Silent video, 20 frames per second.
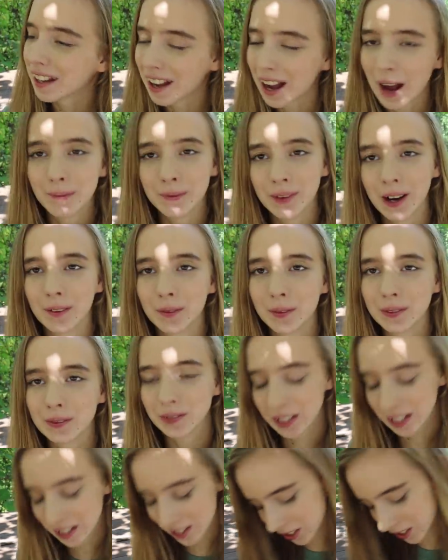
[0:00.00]
I'm not
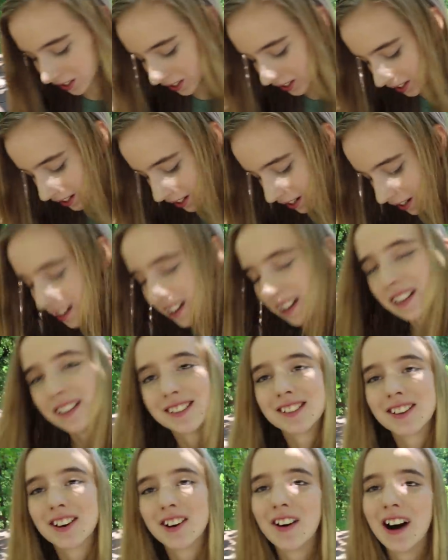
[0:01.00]
with Legend today.
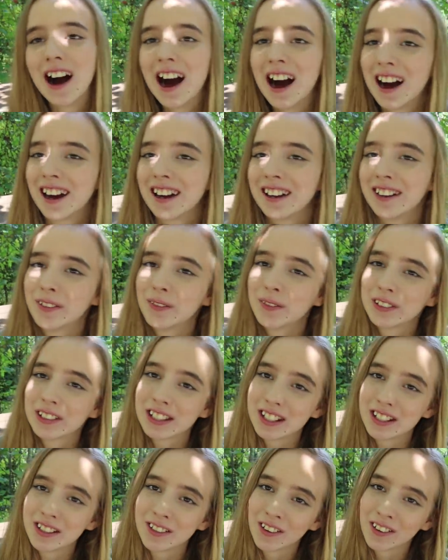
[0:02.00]
So I will
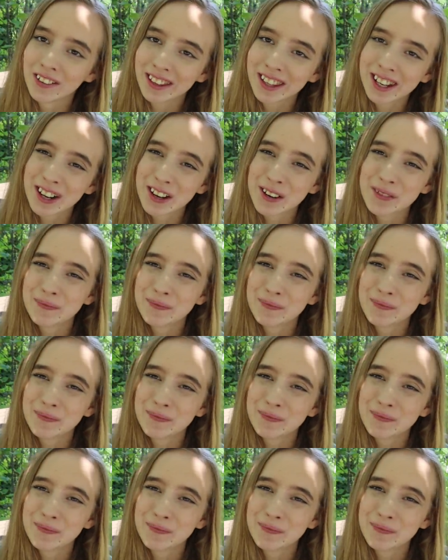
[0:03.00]
see you all later.